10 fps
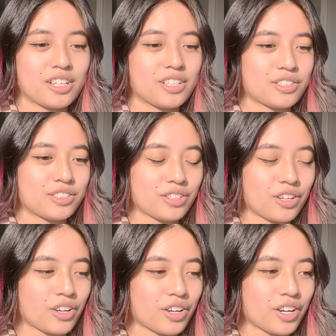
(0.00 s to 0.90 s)
So
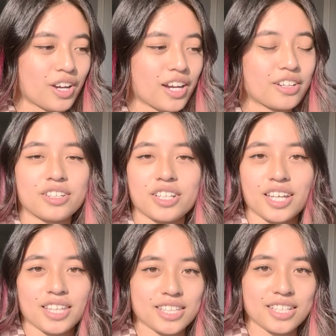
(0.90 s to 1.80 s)
I gotta
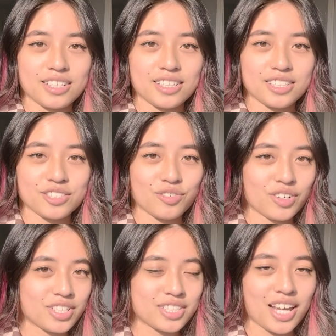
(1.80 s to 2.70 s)
get these
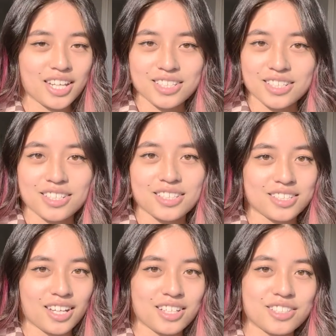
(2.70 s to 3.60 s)
photos edited and
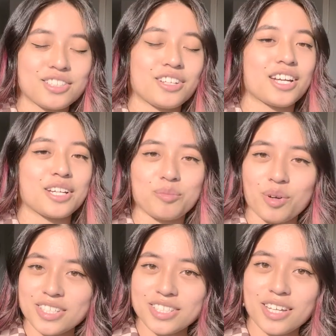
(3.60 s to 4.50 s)
done so I can
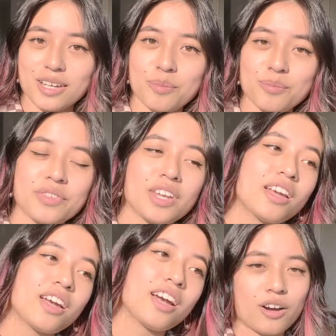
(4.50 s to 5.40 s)
post
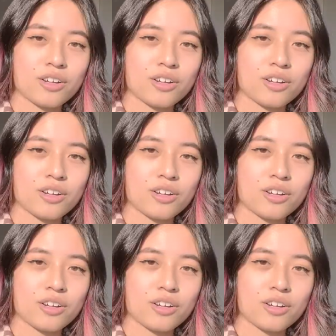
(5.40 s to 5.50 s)
them.